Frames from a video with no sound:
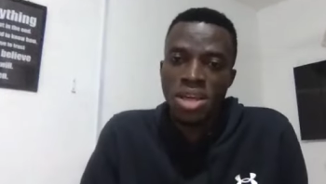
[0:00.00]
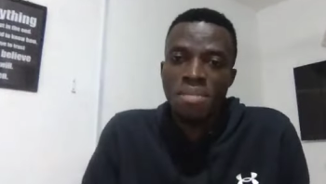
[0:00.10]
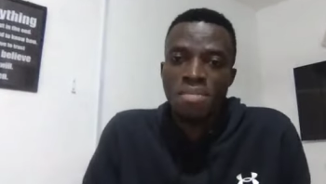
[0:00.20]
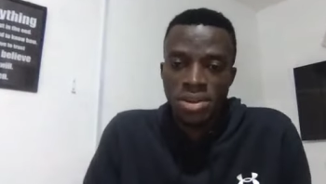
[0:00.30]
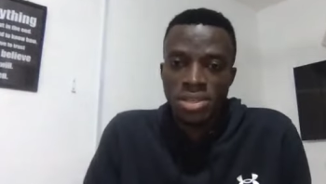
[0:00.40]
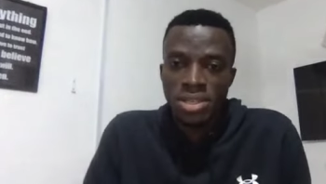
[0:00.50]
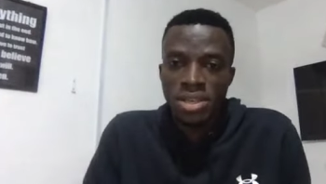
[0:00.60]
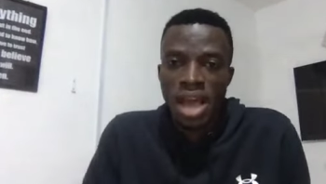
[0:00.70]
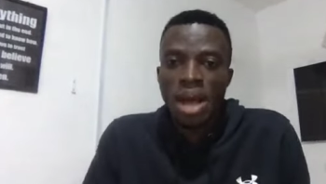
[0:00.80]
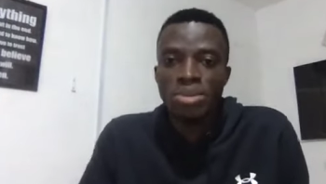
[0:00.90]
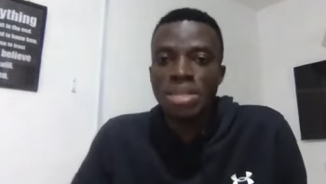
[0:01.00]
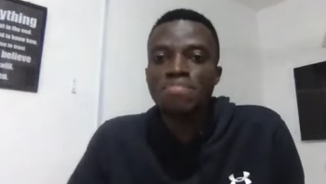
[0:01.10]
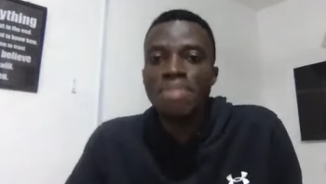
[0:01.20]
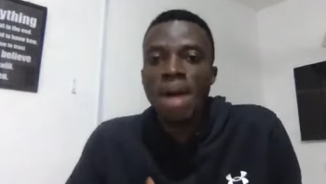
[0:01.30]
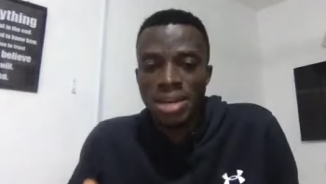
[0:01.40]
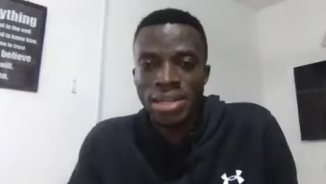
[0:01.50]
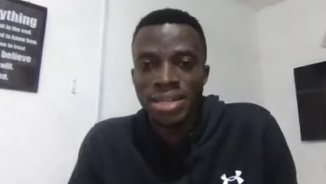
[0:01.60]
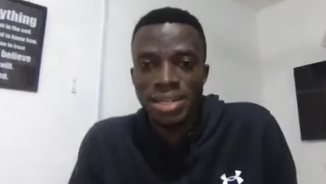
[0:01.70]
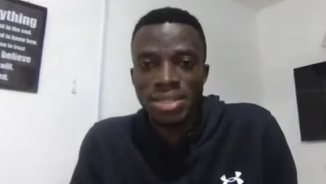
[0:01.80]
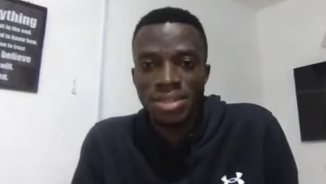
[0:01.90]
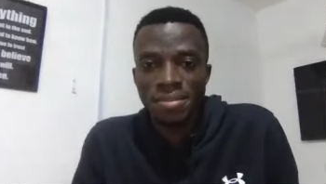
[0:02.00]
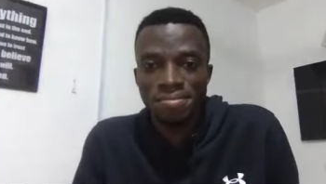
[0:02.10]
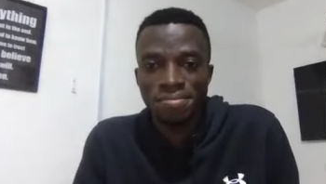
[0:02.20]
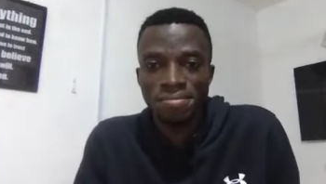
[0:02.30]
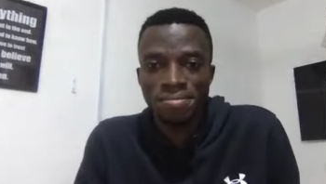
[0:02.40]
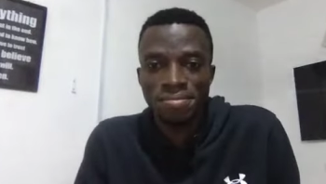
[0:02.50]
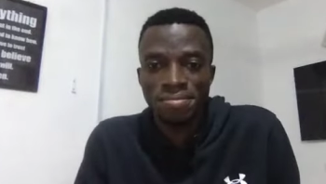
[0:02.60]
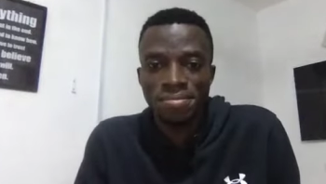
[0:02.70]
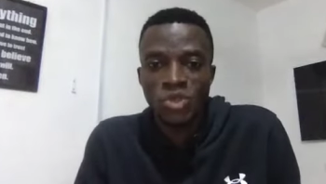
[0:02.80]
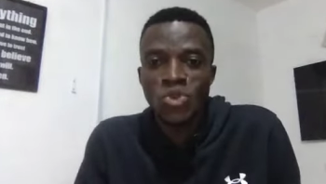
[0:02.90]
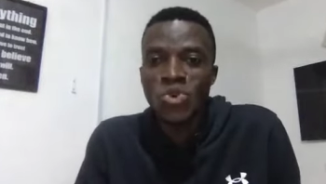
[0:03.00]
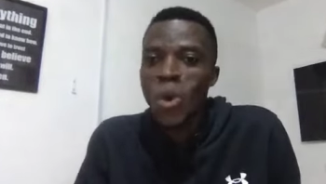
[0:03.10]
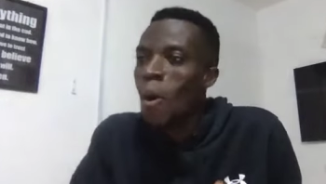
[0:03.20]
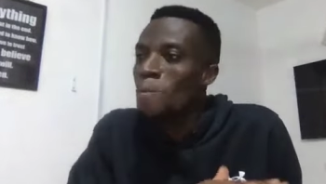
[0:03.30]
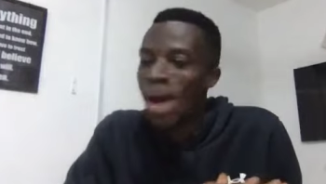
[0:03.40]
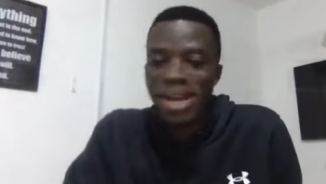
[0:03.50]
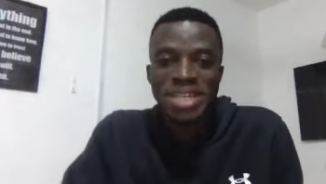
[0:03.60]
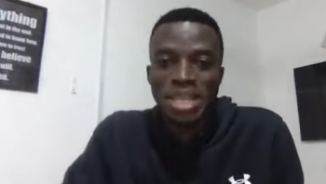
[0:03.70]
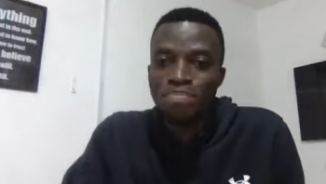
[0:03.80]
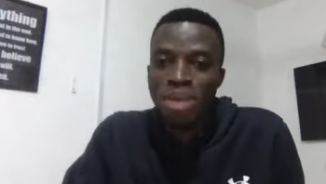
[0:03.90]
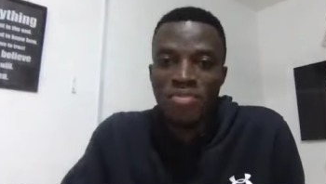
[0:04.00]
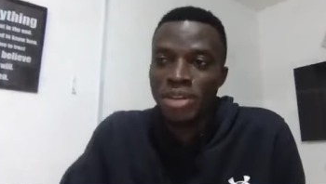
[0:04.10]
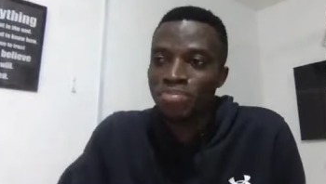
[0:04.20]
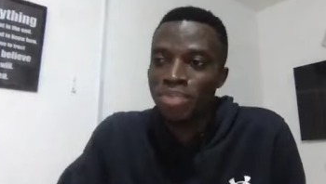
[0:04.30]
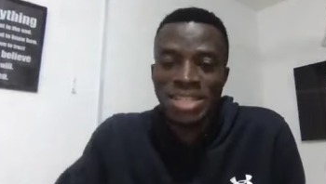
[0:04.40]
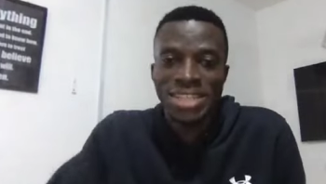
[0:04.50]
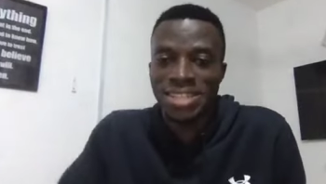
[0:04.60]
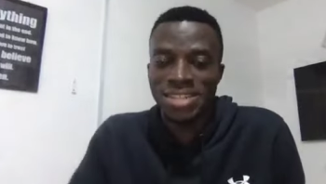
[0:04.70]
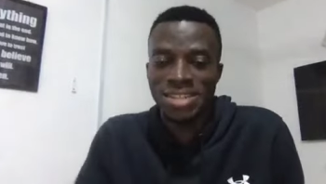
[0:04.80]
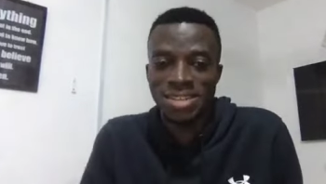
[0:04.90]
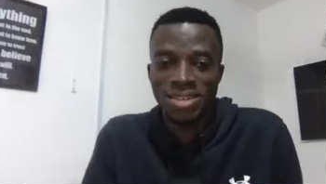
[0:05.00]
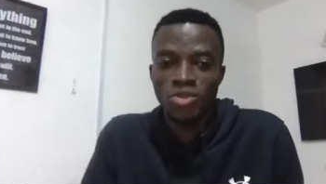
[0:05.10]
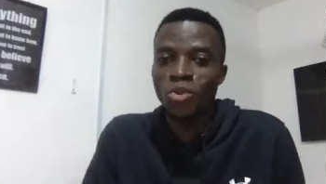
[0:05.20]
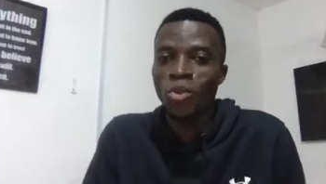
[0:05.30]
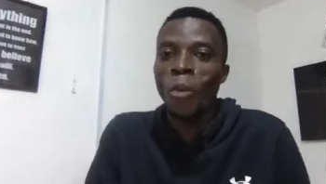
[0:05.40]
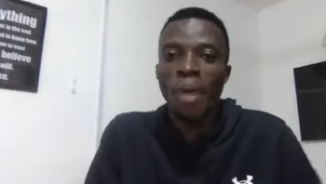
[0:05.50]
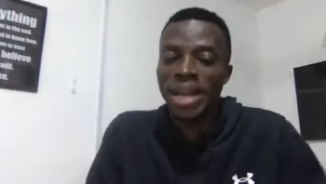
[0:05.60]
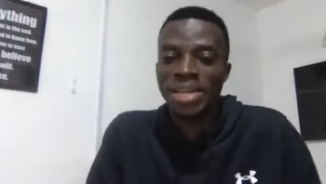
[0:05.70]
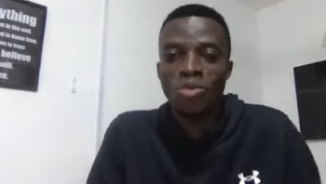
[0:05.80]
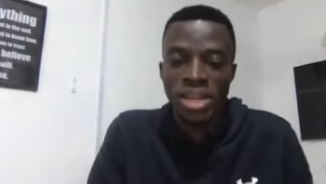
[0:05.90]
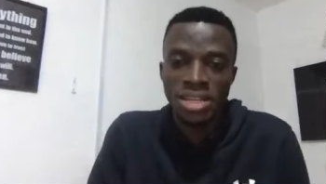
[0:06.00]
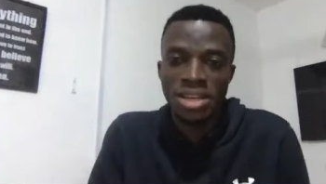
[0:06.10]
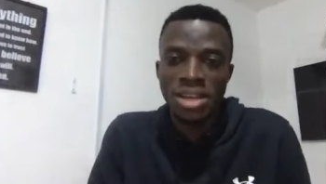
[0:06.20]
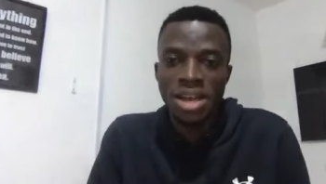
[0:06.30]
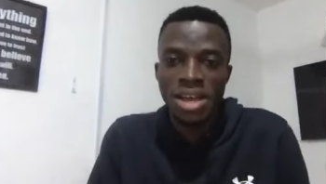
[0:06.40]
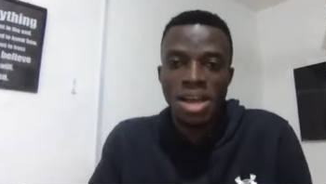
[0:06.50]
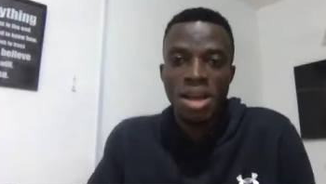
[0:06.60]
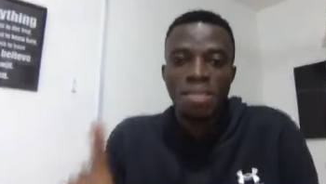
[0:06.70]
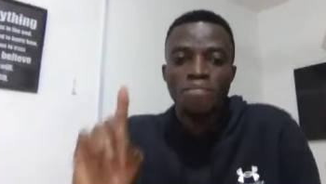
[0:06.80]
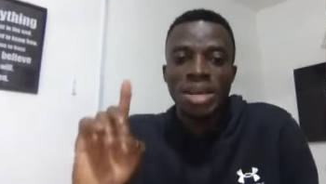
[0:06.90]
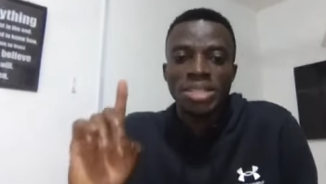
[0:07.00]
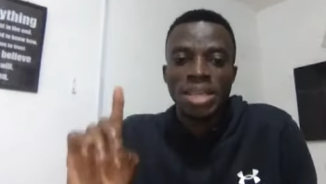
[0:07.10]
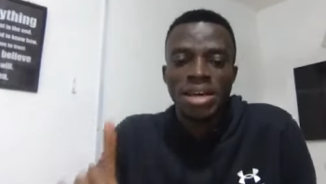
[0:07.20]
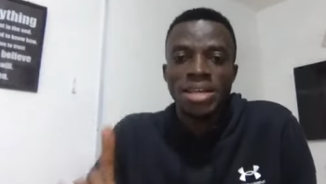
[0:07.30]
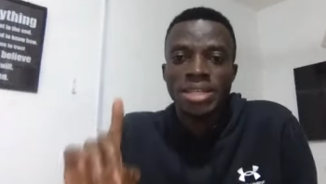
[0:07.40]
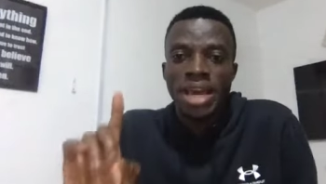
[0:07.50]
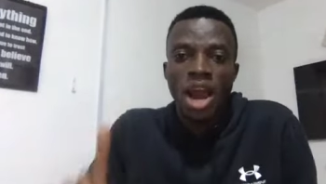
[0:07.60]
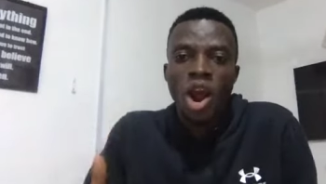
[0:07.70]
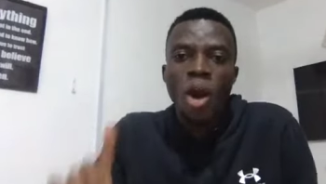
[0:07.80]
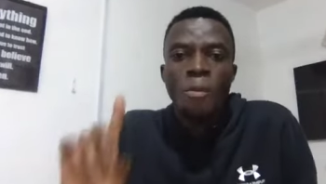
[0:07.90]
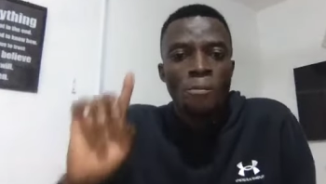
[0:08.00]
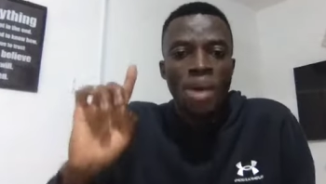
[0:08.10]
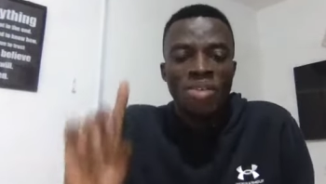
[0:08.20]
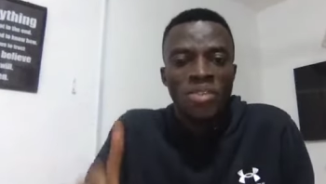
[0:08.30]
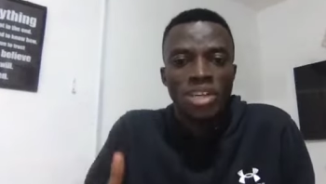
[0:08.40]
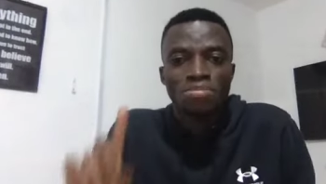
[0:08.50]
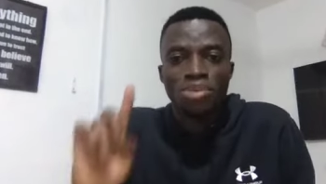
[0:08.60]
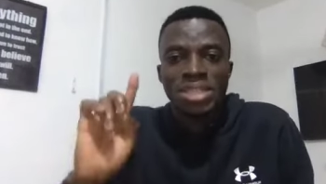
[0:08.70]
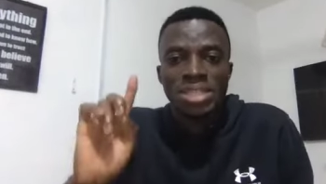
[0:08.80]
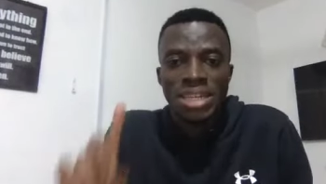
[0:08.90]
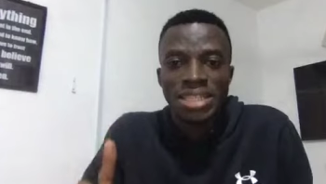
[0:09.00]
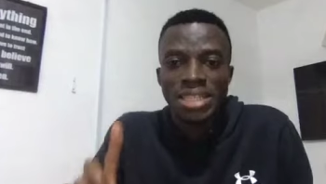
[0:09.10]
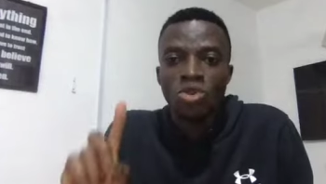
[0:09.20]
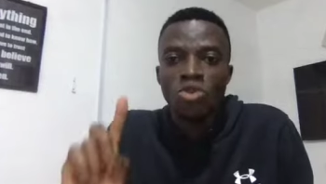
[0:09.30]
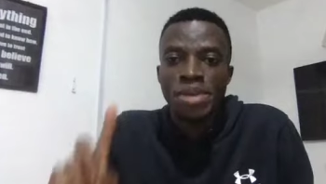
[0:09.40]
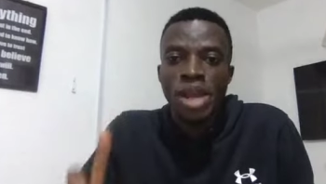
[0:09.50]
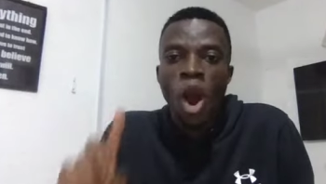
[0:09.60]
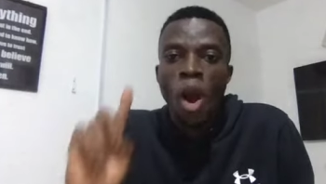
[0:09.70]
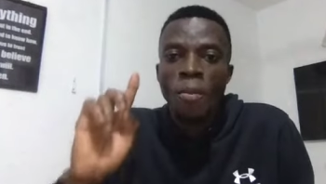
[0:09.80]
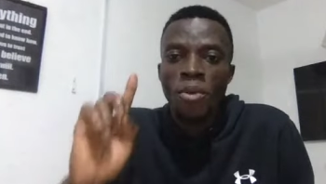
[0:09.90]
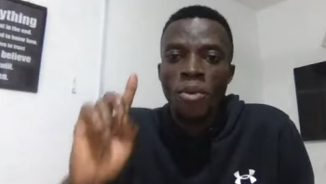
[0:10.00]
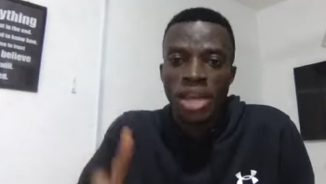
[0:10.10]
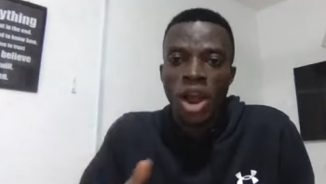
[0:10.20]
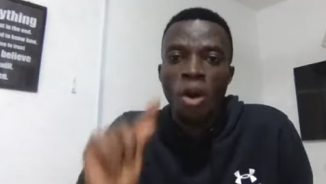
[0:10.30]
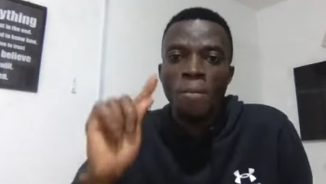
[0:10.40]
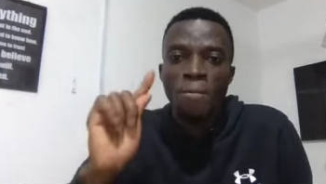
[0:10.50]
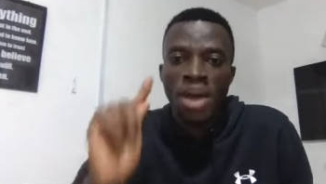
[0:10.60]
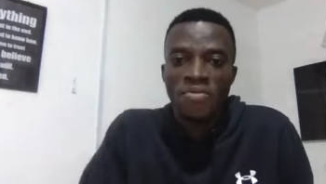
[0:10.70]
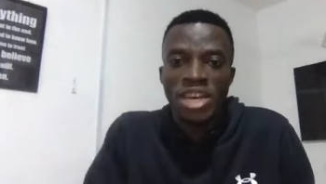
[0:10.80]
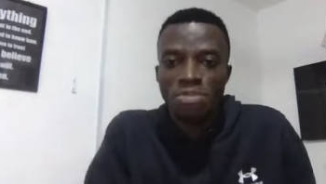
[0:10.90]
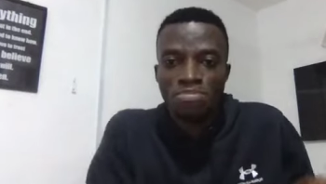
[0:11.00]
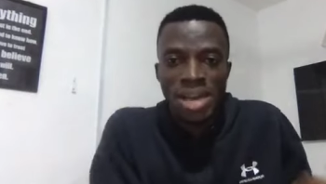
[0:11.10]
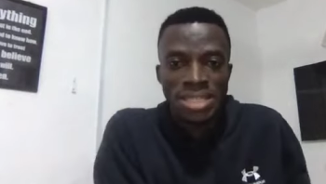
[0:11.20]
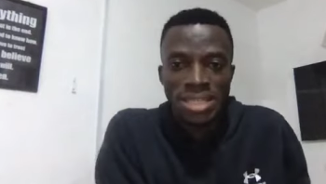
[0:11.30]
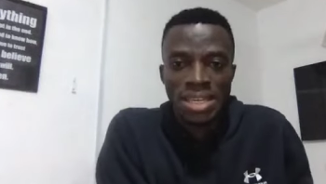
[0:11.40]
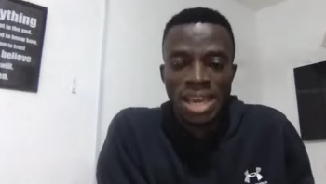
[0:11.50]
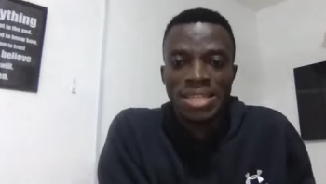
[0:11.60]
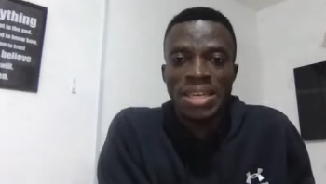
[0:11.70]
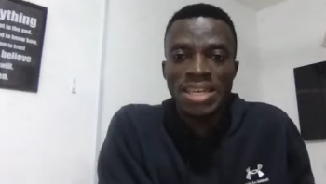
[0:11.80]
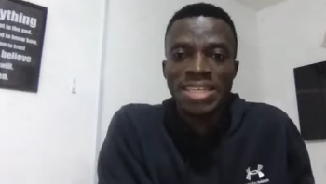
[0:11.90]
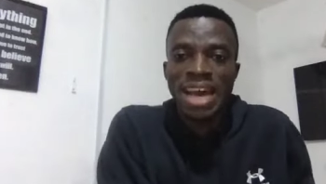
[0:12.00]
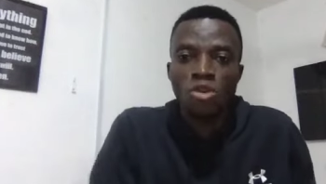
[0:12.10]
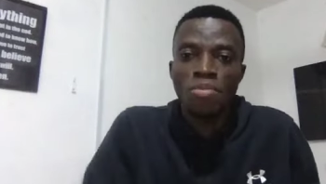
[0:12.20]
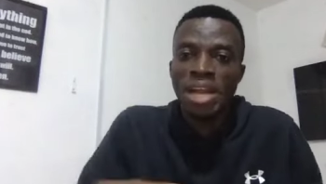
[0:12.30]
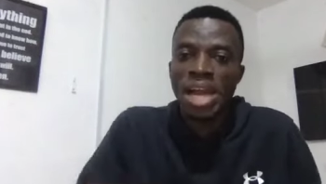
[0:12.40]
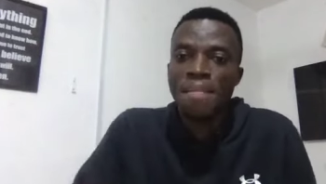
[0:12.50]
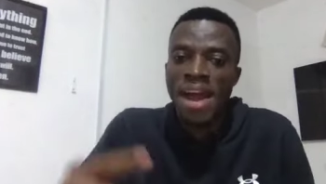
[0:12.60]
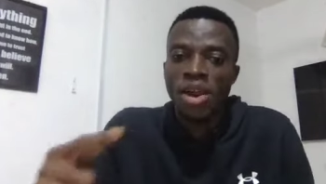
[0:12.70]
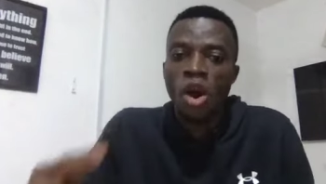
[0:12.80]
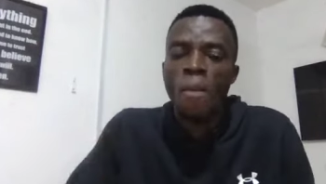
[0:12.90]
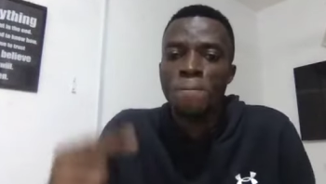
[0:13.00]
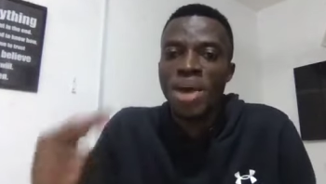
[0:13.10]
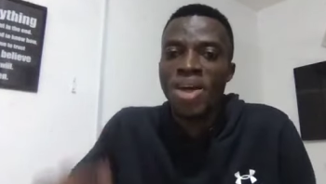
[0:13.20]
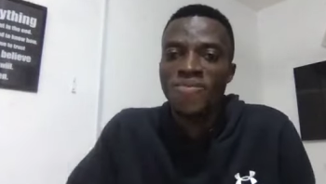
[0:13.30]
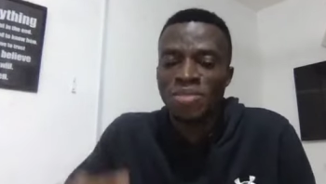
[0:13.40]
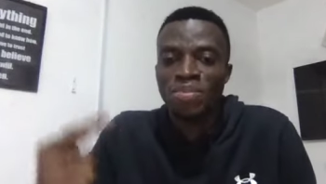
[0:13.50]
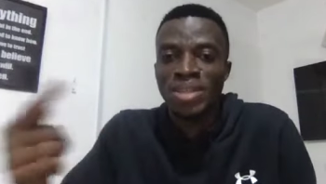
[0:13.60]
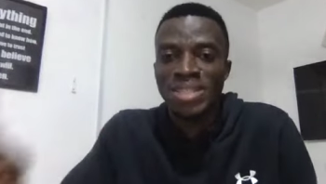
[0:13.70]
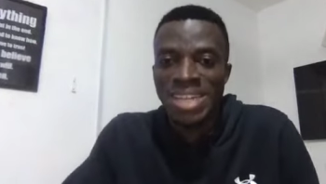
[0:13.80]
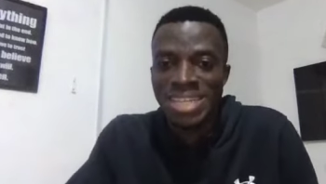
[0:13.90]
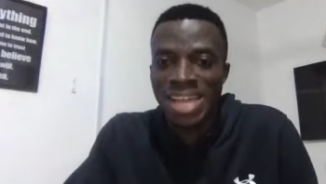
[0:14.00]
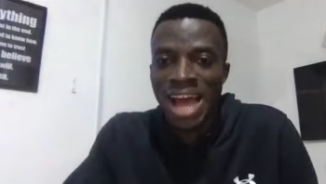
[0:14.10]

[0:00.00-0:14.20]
But you see, I've seen bad leaders. Nobody is a perfect president. Nobody way. But say, the imperfect president will be un, the imperfect person as a leader and will become an imperfect president.